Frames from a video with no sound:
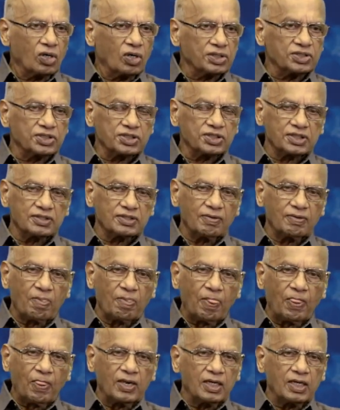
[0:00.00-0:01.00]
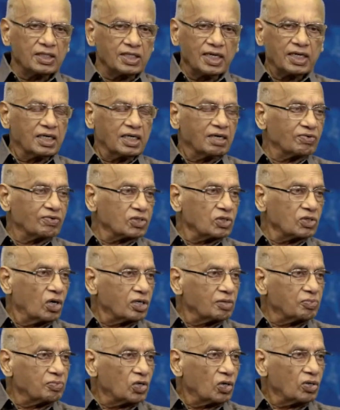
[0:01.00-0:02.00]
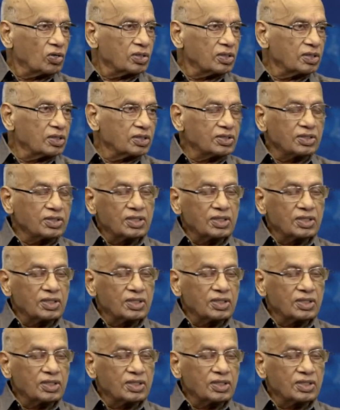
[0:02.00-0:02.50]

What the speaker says: colleges. They had never gone abroad.